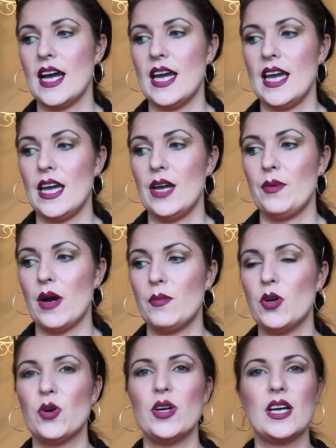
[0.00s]
I'm
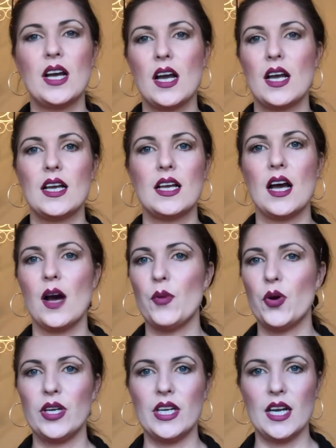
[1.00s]
not going to come
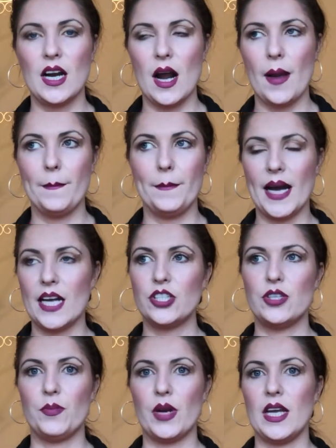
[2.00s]
on here and bash
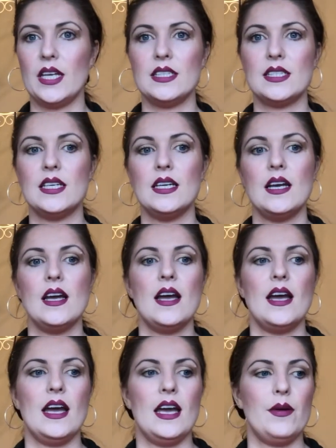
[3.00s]
the bride.
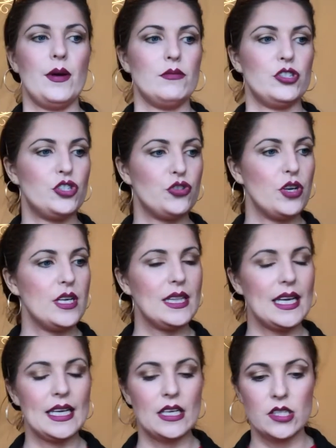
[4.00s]
I'm just drawing a
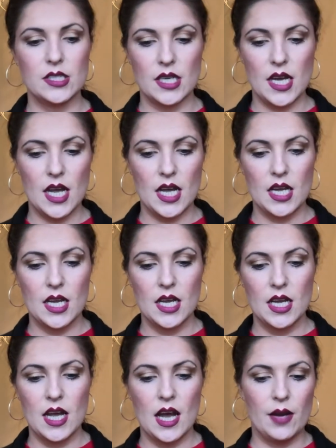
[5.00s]
line under it.
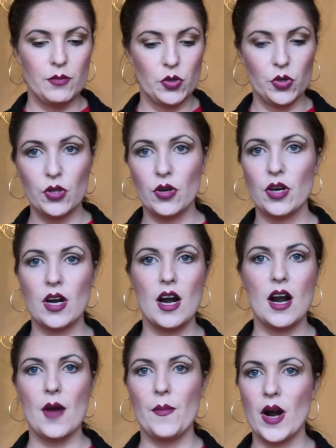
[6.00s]
I'm no longer
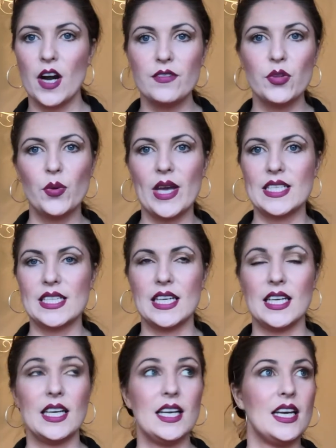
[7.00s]
a part of the
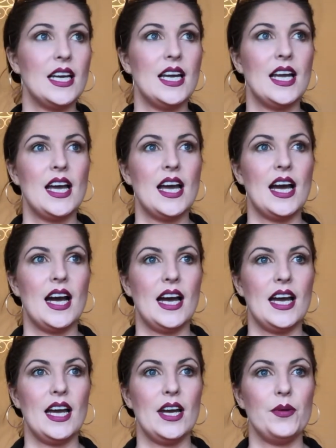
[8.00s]
wedding.
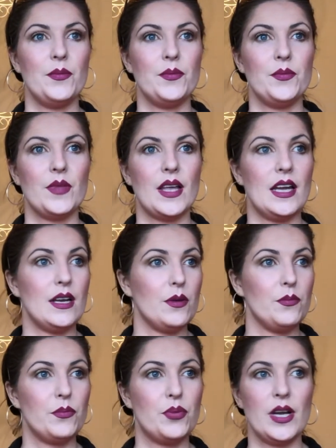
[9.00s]
And
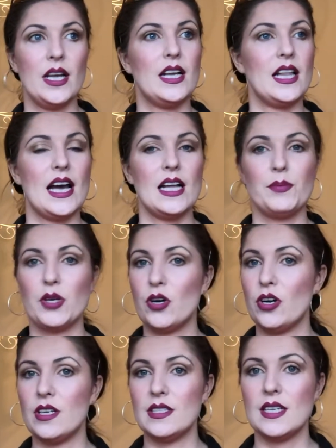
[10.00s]
I'm pretty glad,
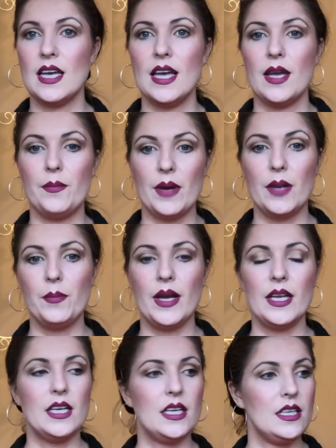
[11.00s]
because in my
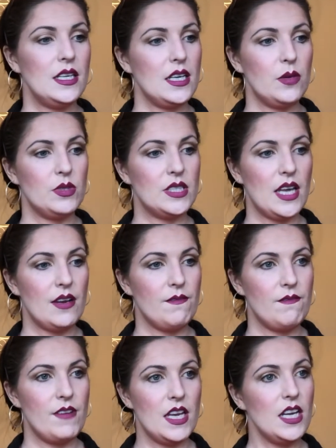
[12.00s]
opinion, it was
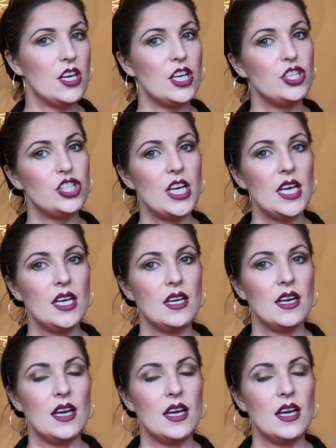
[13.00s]
getting very cringy.